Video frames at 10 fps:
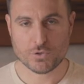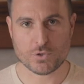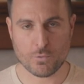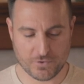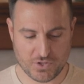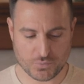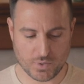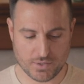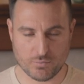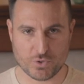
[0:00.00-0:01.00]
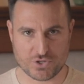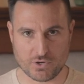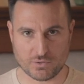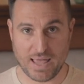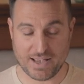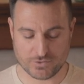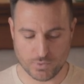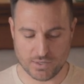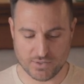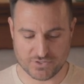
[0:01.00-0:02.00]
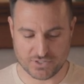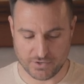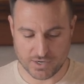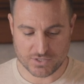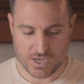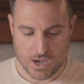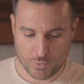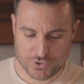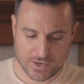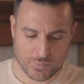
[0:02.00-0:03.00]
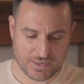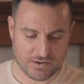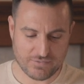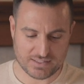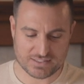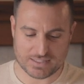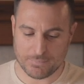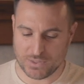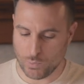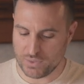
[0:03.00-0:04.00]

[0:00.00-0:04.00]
So for this one, which is our last one in the series, we're trying to identify something